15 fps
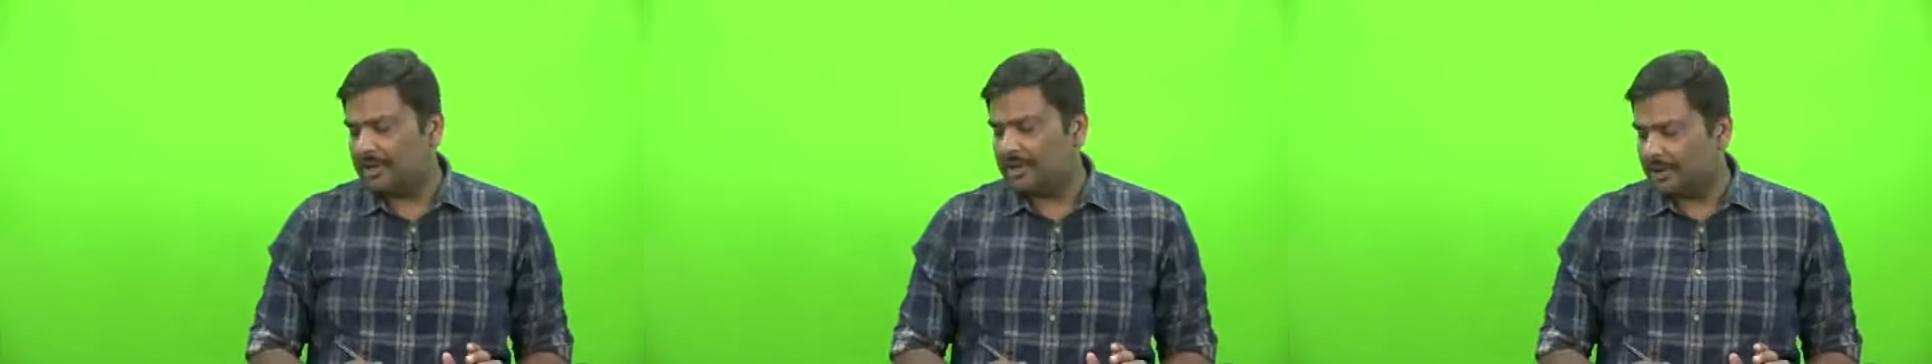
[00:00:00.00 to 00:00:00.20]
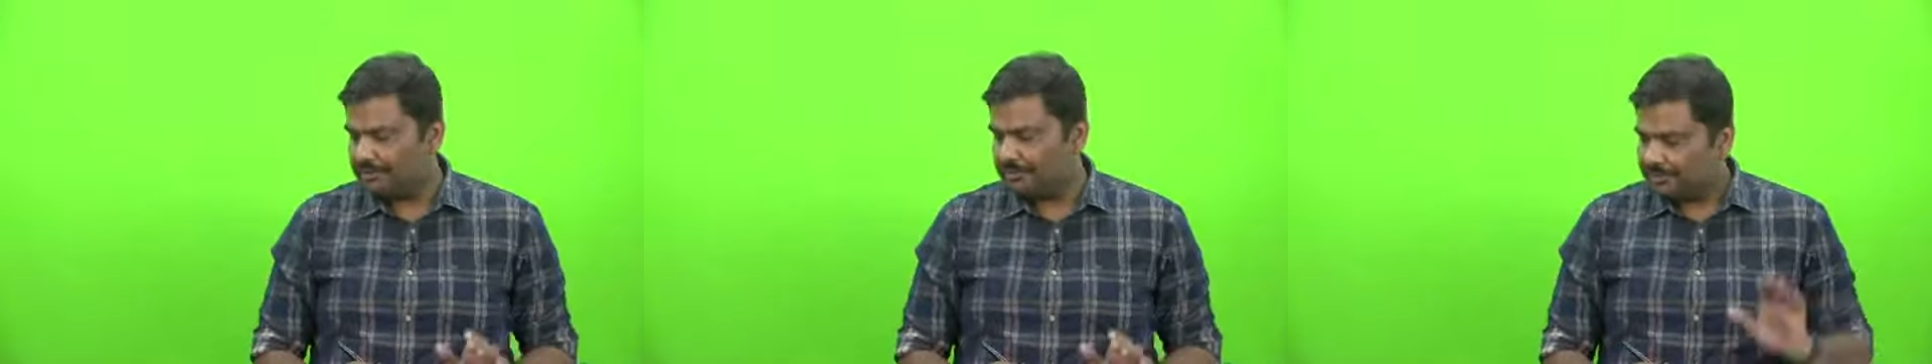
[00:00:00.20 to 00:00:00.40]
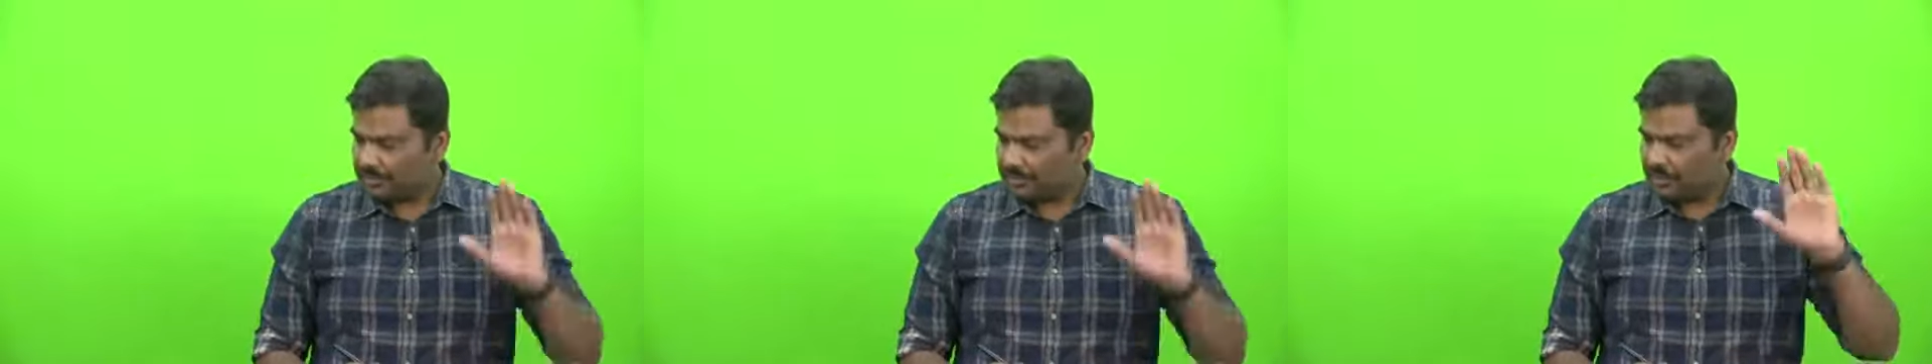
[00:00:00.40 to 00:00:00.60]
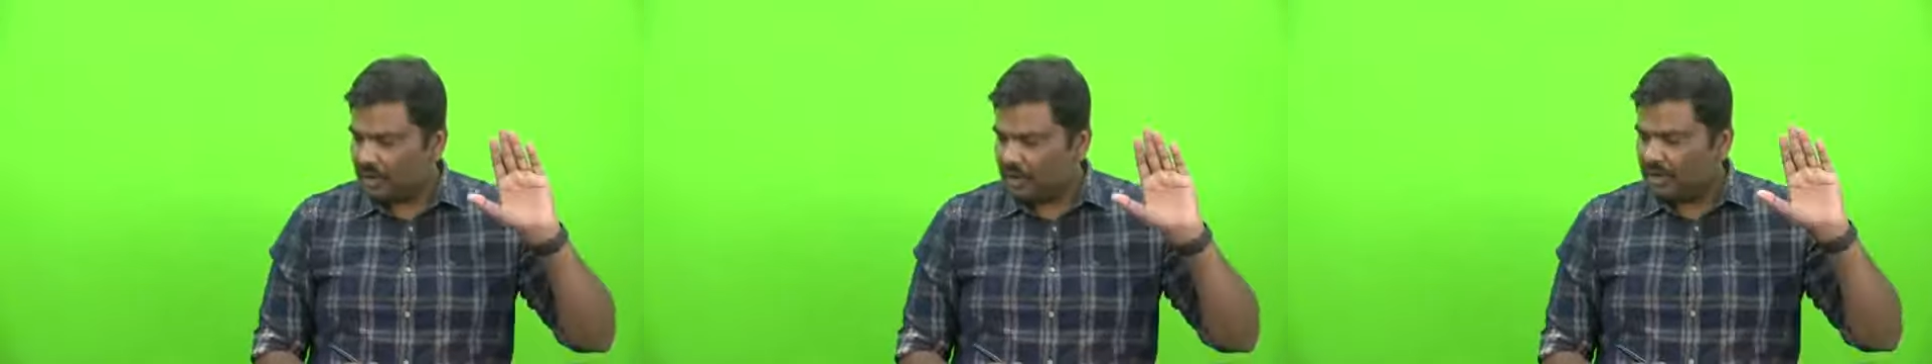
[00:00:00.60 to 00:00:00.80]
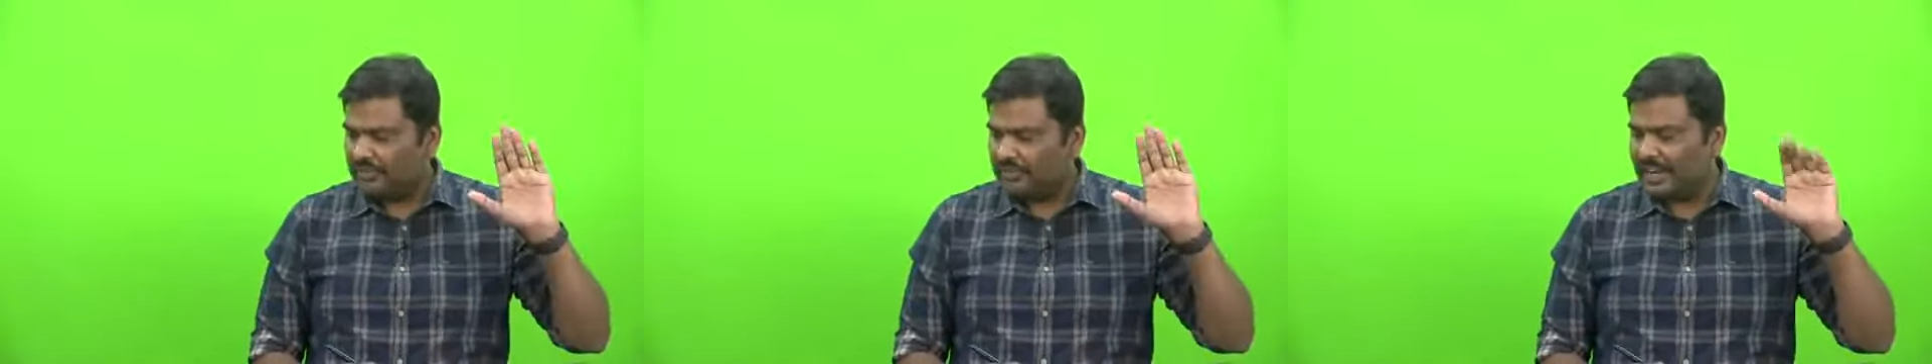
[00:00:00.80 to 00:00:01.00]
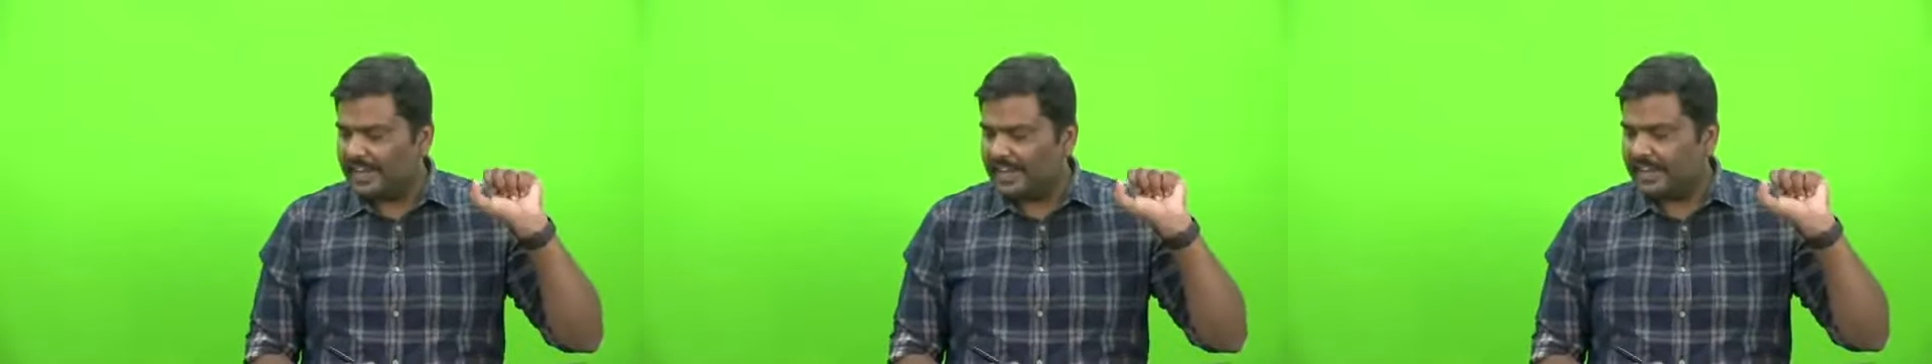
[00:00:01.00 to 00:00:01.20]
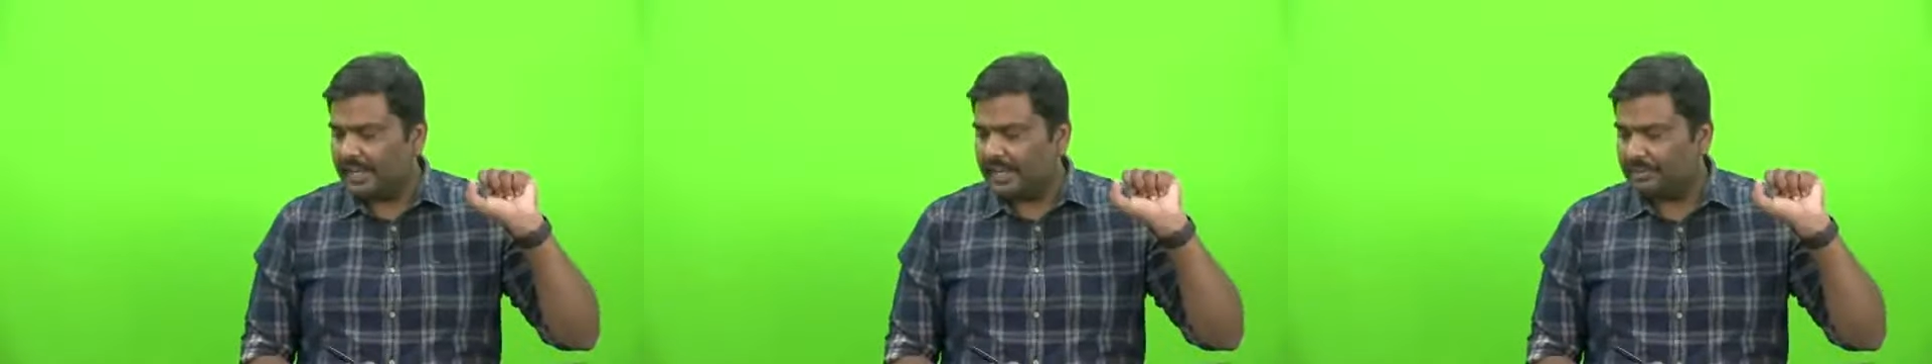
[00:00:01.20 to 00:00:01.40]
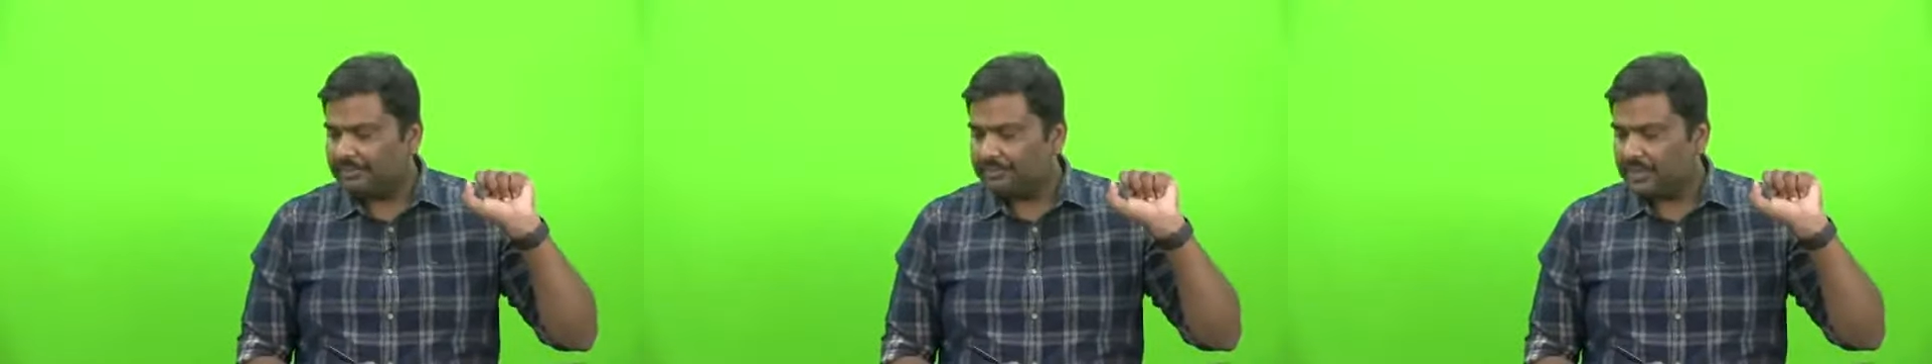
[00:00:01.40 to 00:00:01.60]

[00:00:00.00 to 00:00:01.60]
down. All of you will agree?